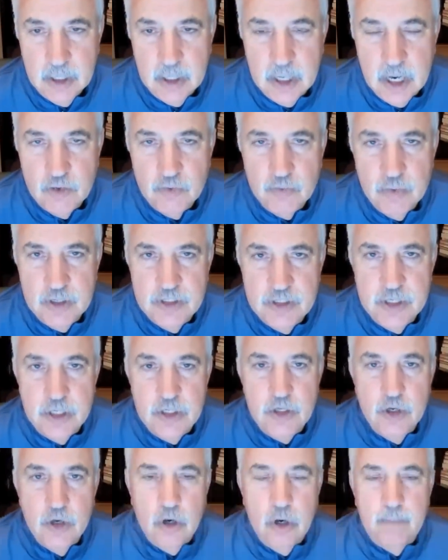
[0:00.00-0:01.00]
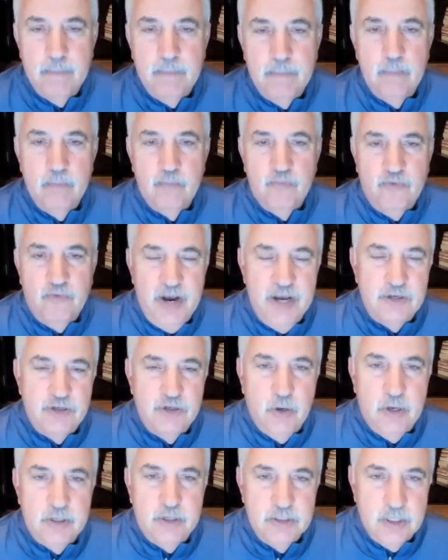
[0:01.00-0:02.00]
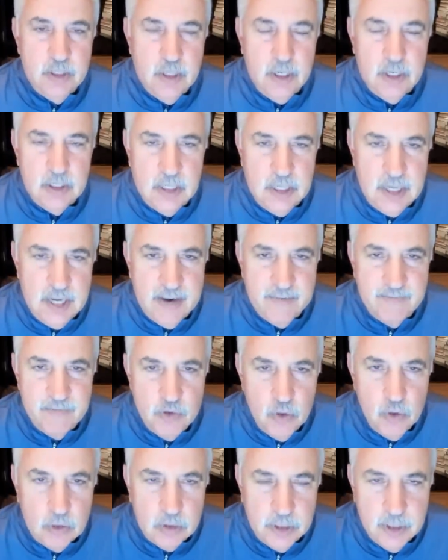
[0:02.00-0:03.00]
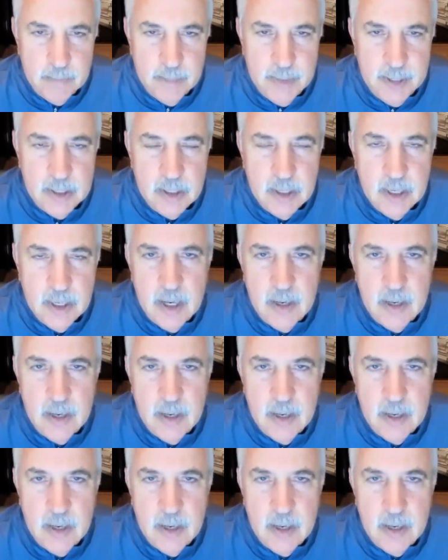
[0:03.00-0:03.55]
countries in Europe, France, you know, has a lot of nuclear, but